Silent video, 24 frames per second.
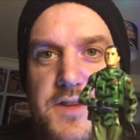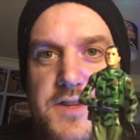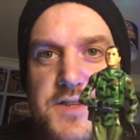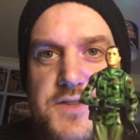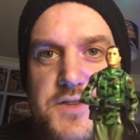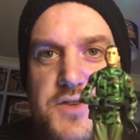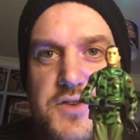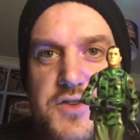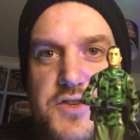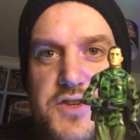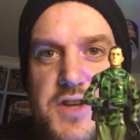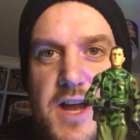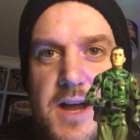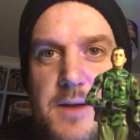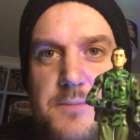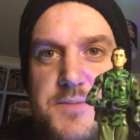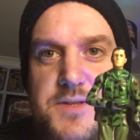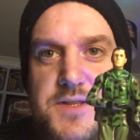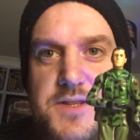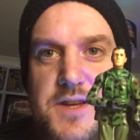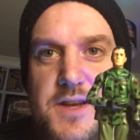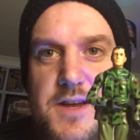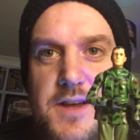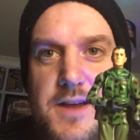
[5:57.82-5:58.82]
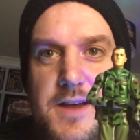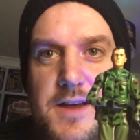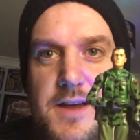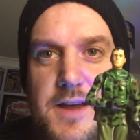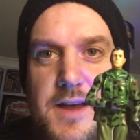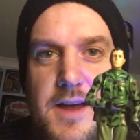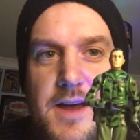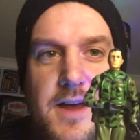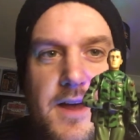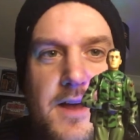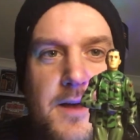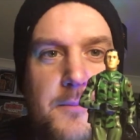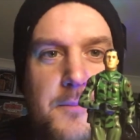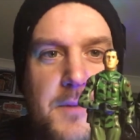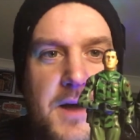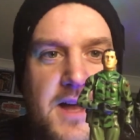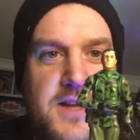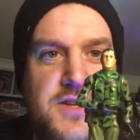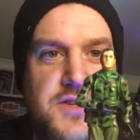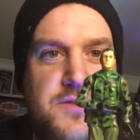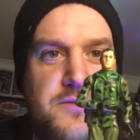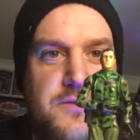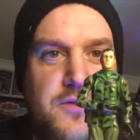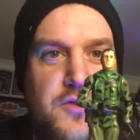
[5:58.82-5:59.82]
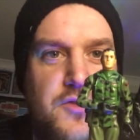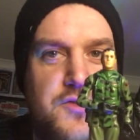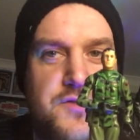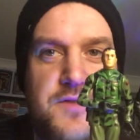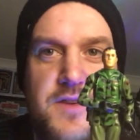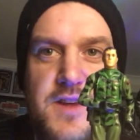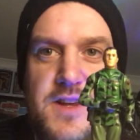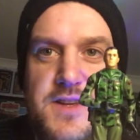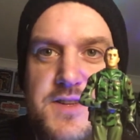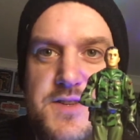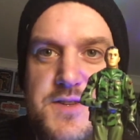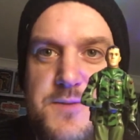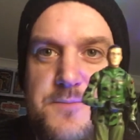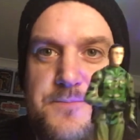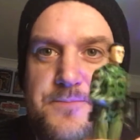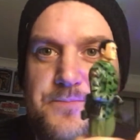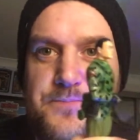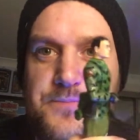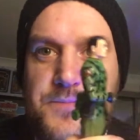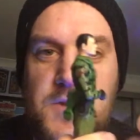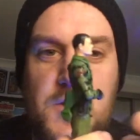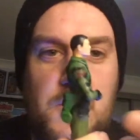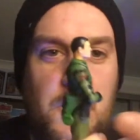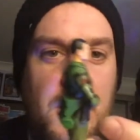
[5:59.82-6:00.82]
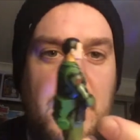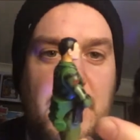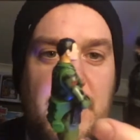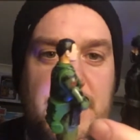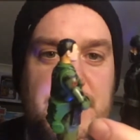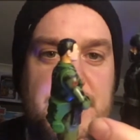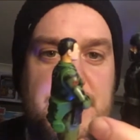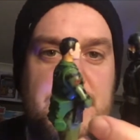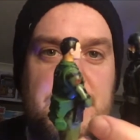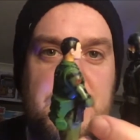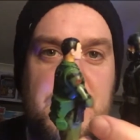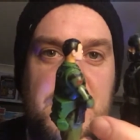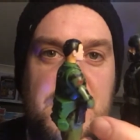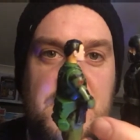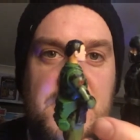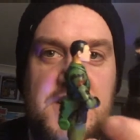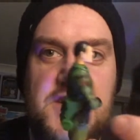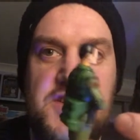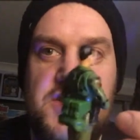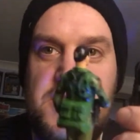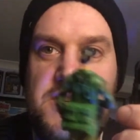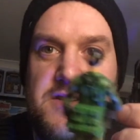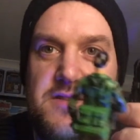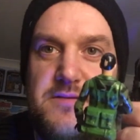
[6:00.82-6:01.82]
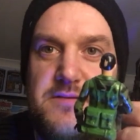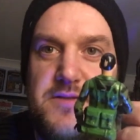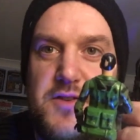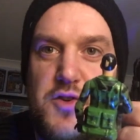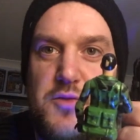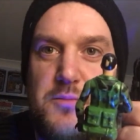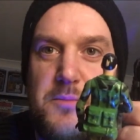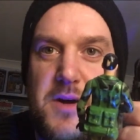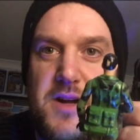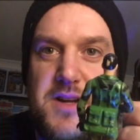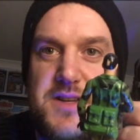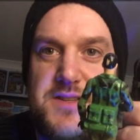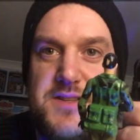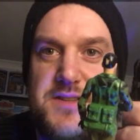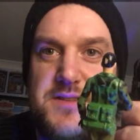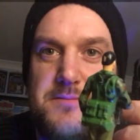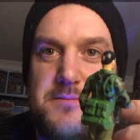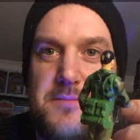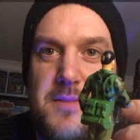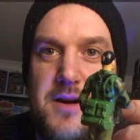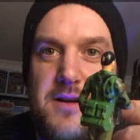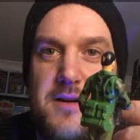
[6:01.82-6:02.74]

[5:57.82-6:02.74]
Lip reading: these two chaps. Action Force figures. Quite nice condition. Few marks